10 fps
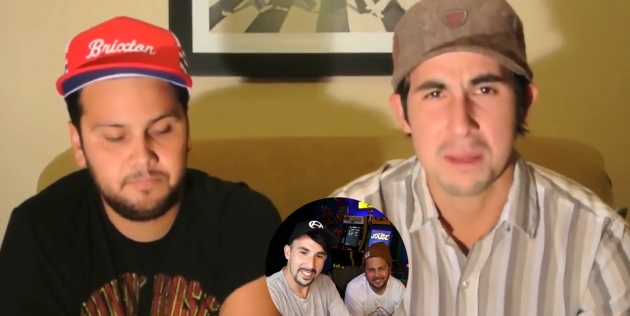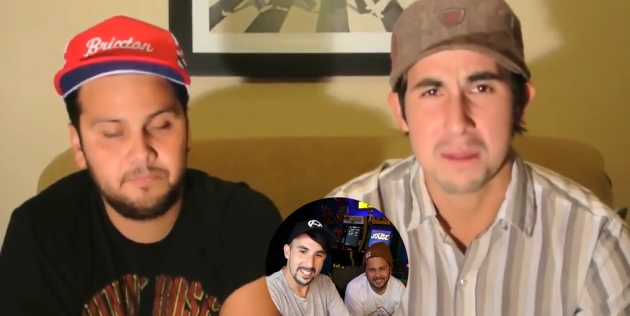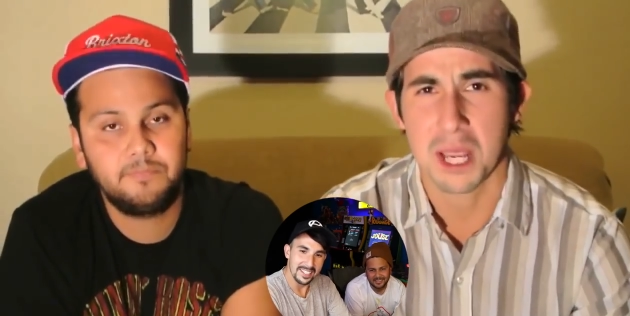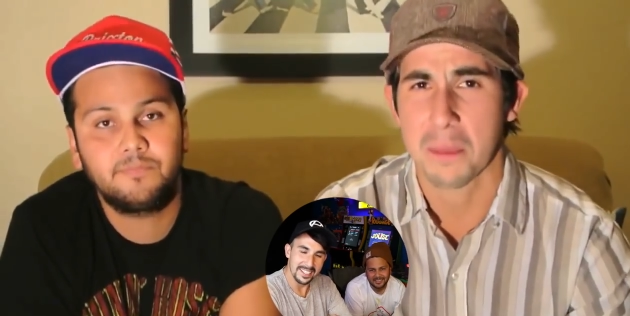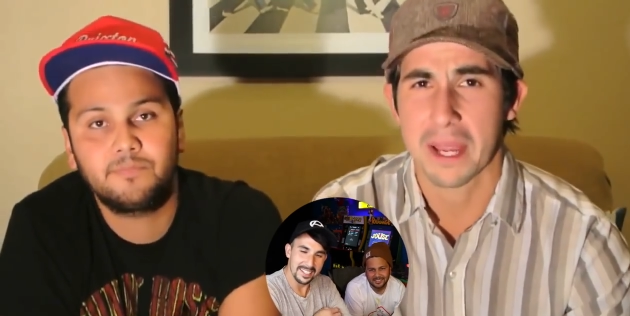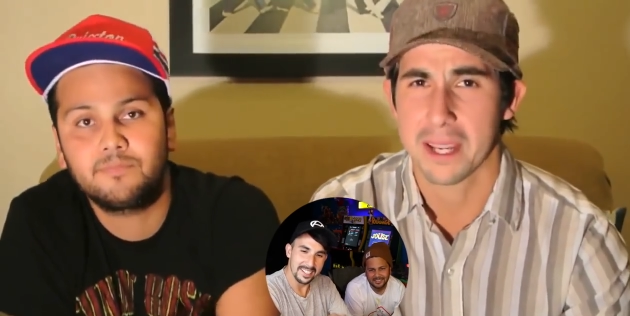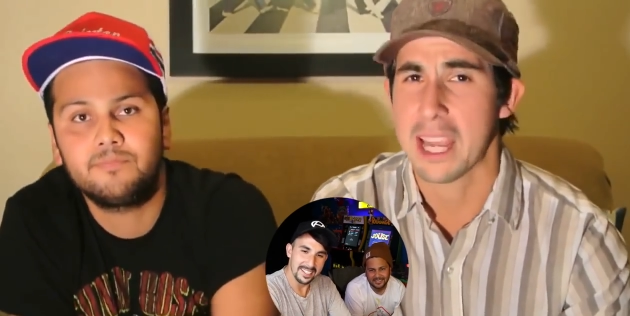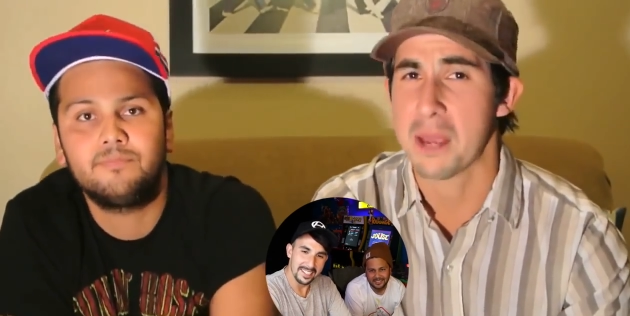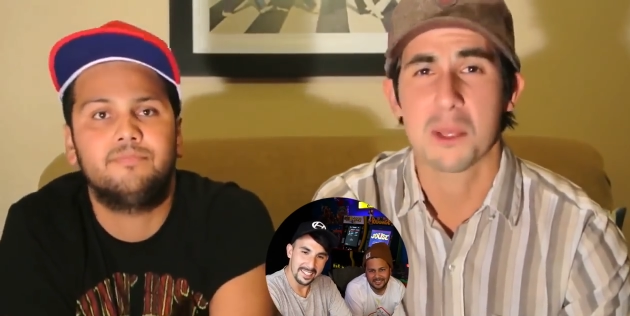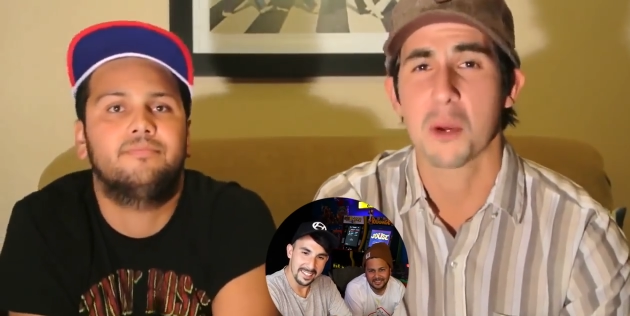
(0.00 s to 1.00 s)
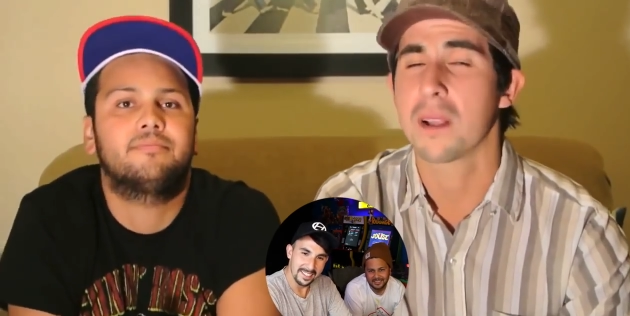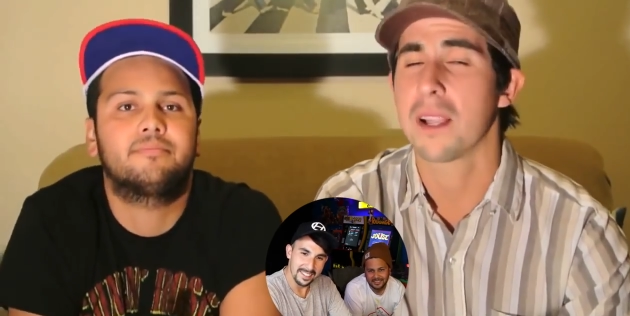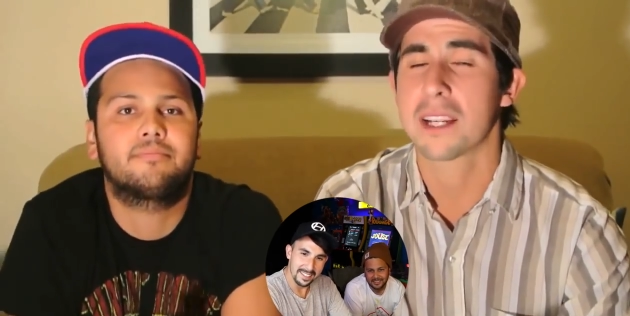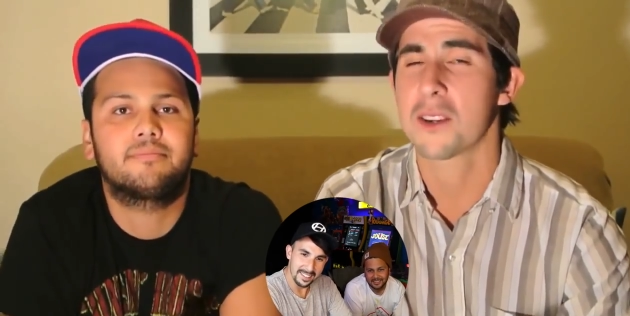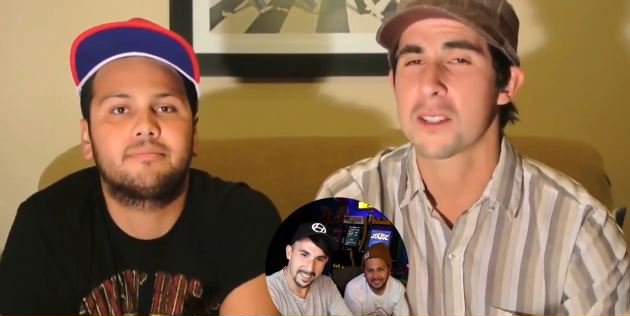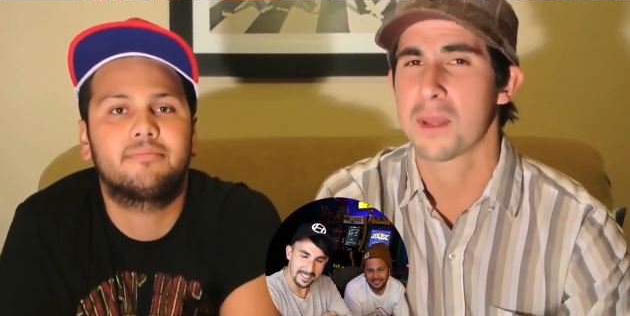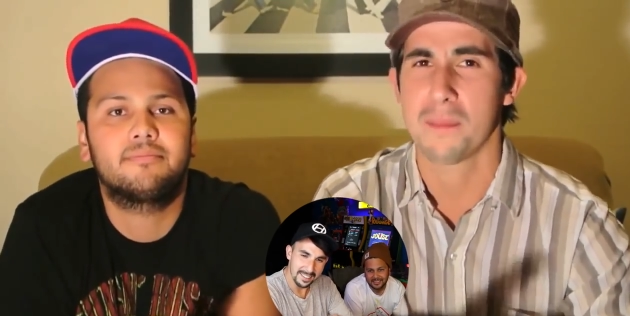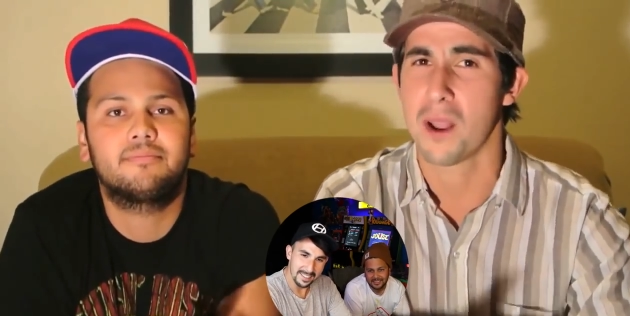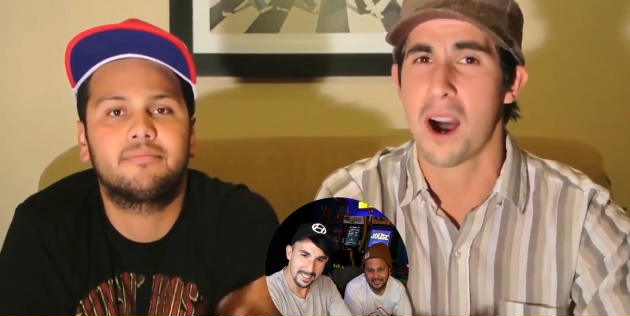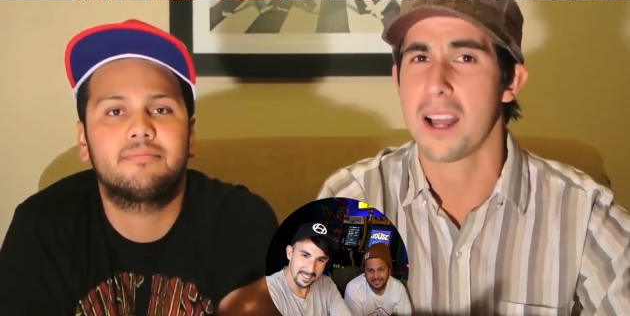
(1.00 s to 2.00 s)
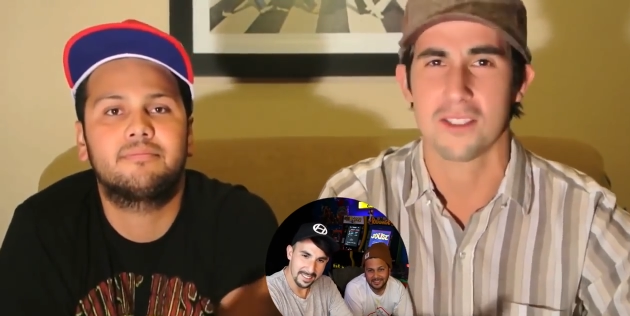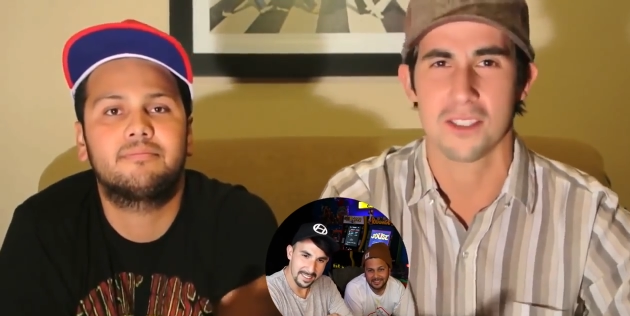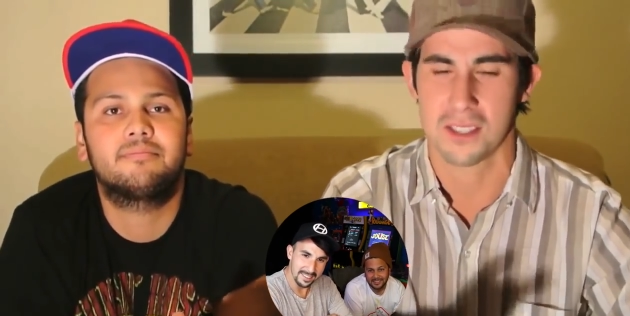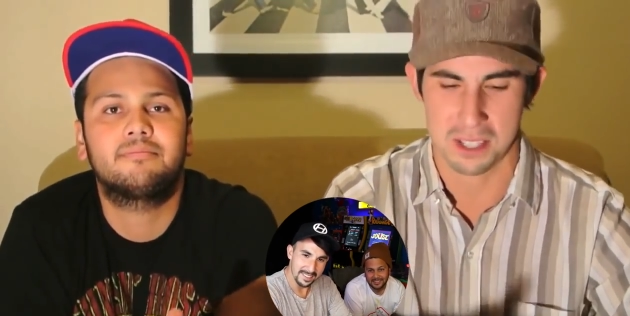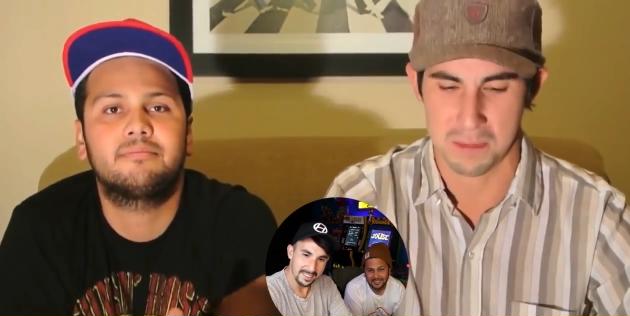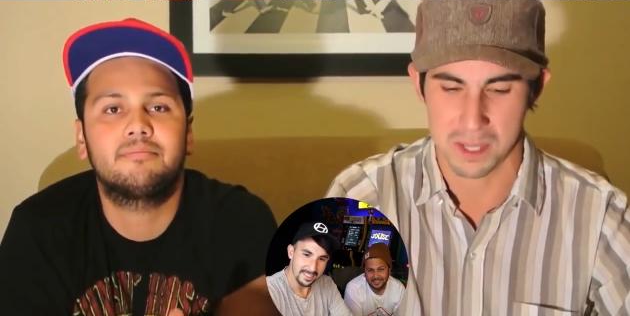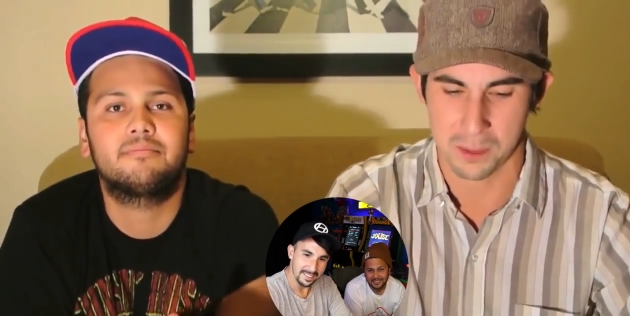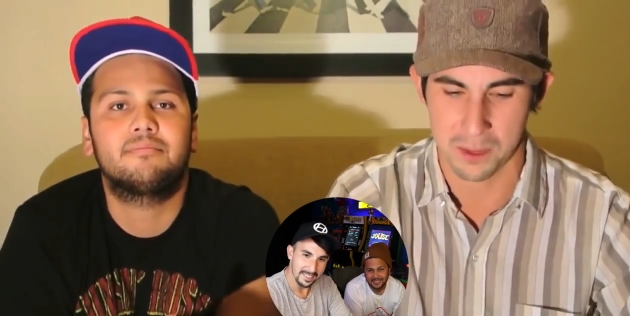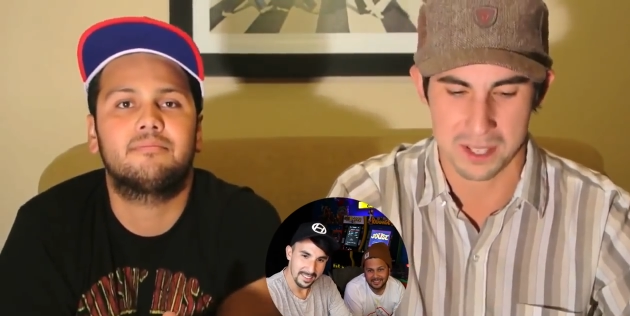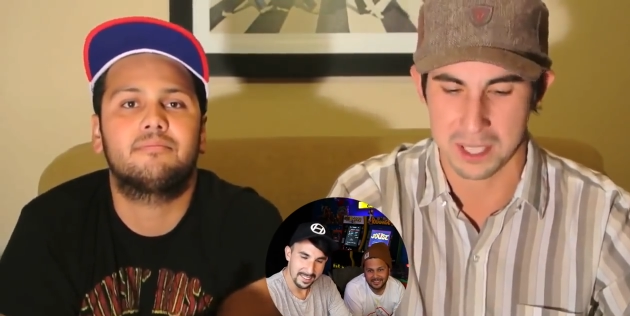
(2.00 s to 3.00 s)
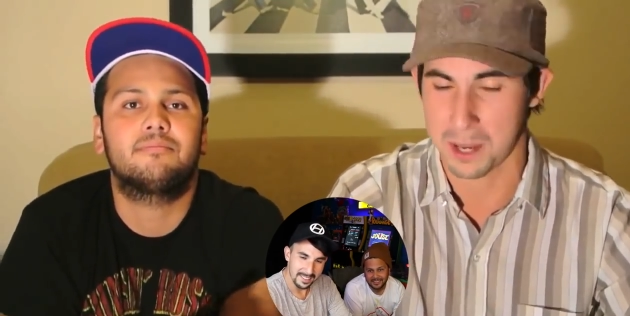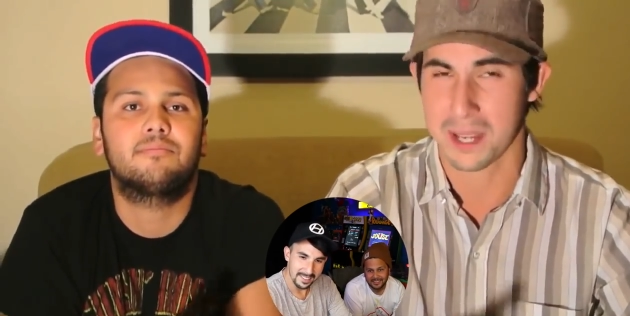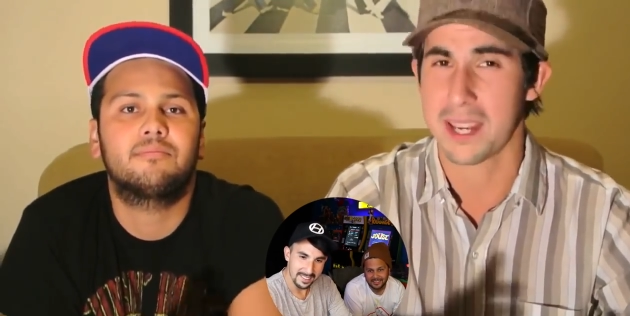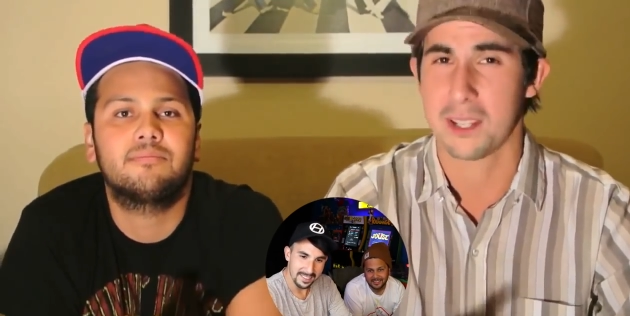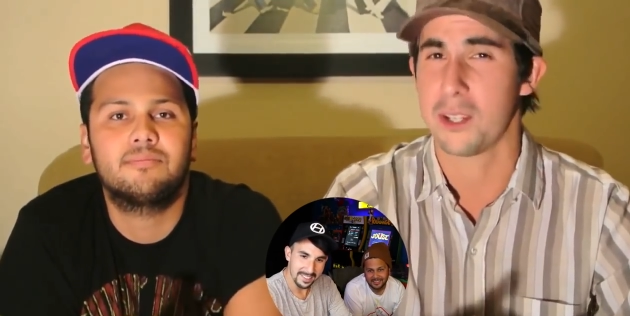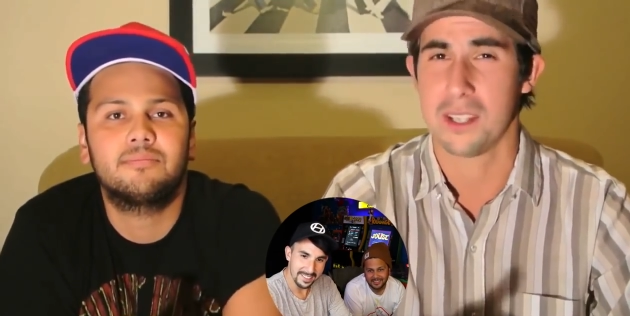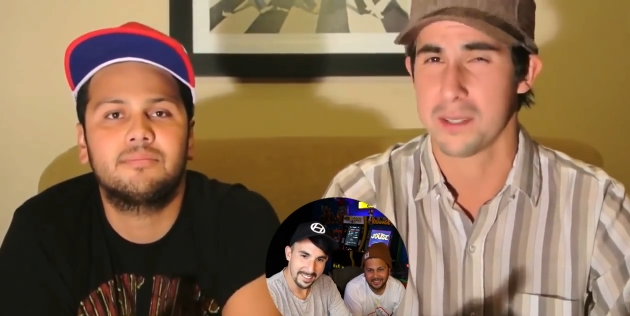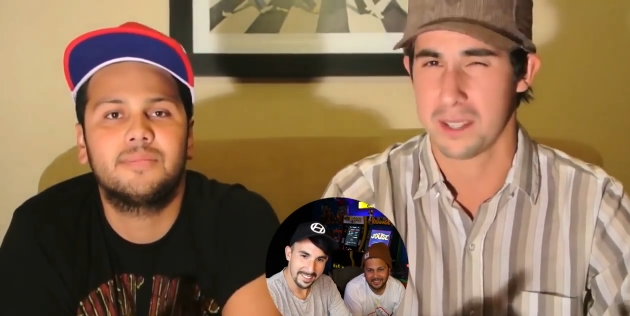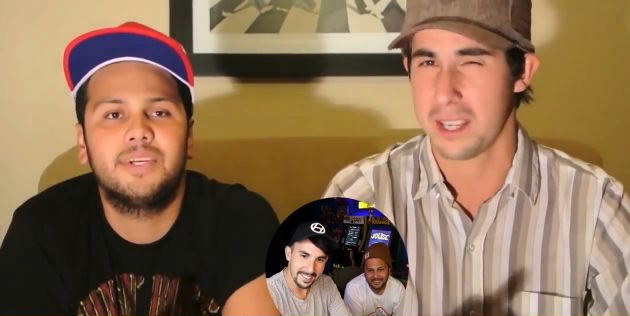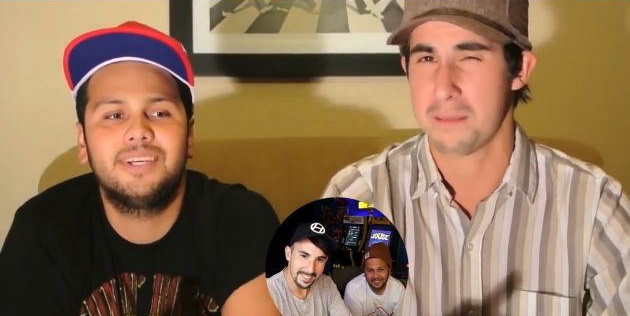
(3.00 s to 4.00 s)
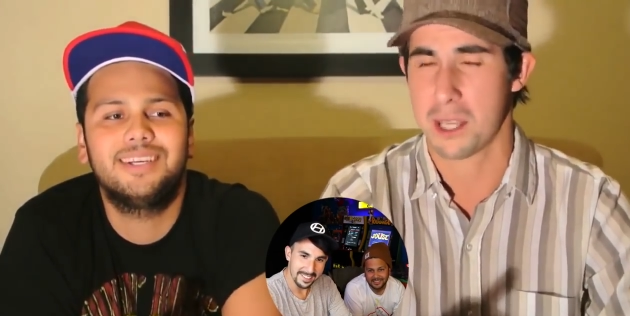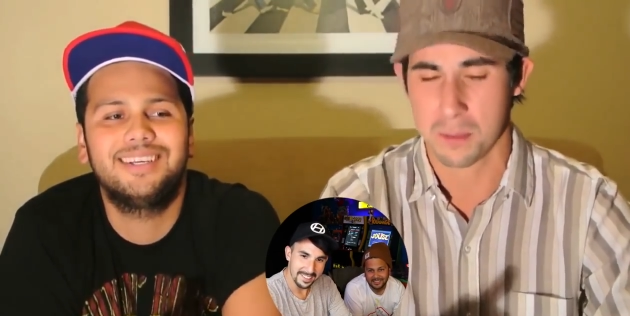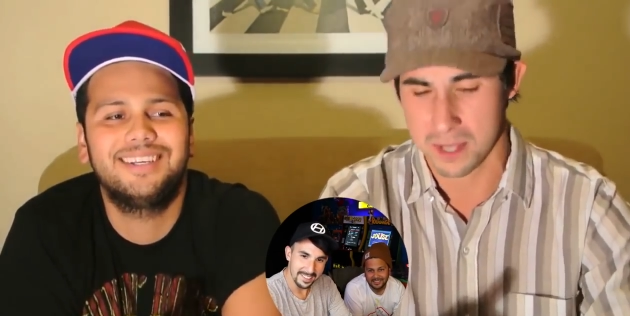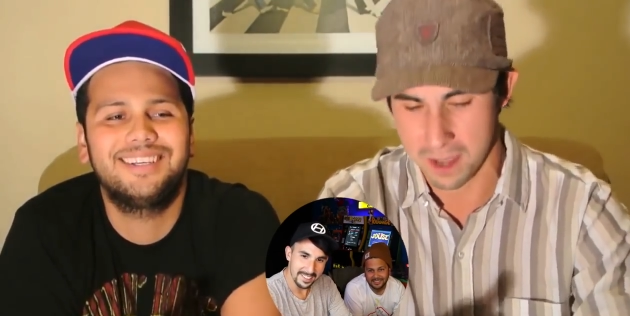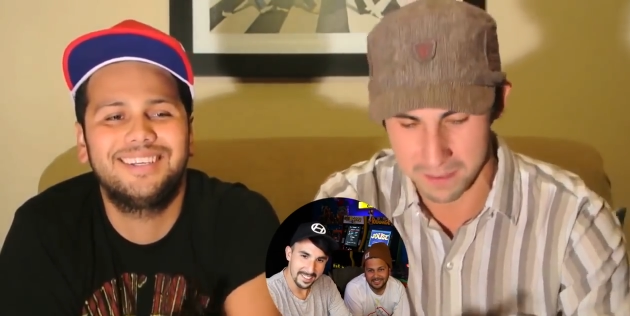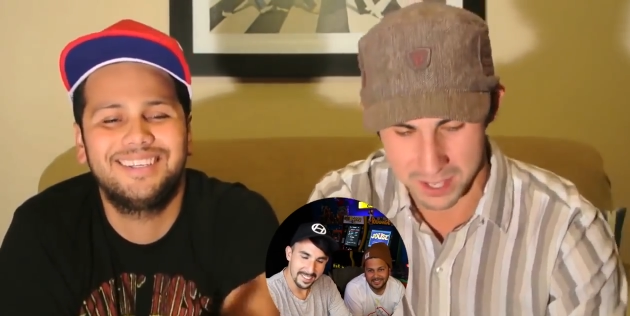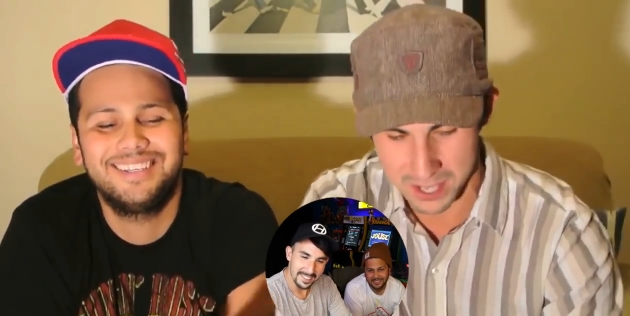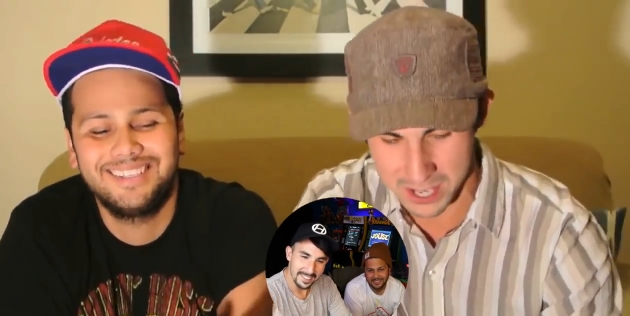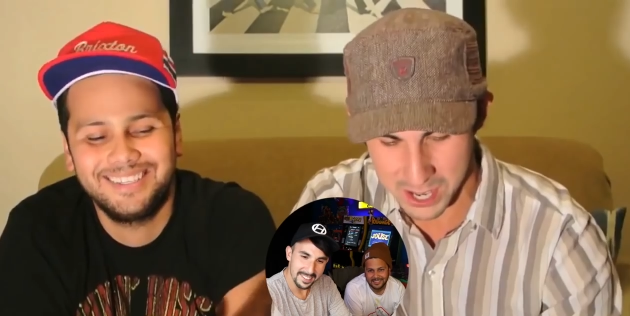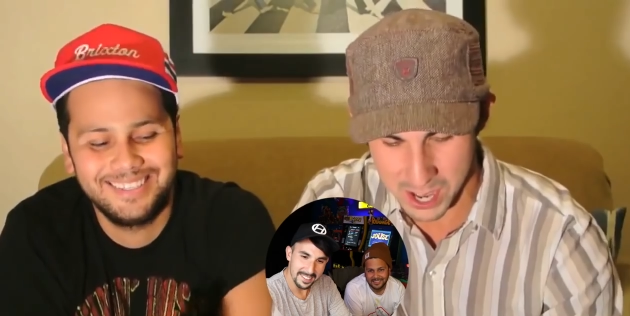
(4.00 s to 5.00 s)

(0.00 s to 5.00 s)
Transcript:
Speaker 1: it seems like I'm like a GameCube collector or something. I'm not. It's just it seems like recently I've been getting good deals on GameCube stuff.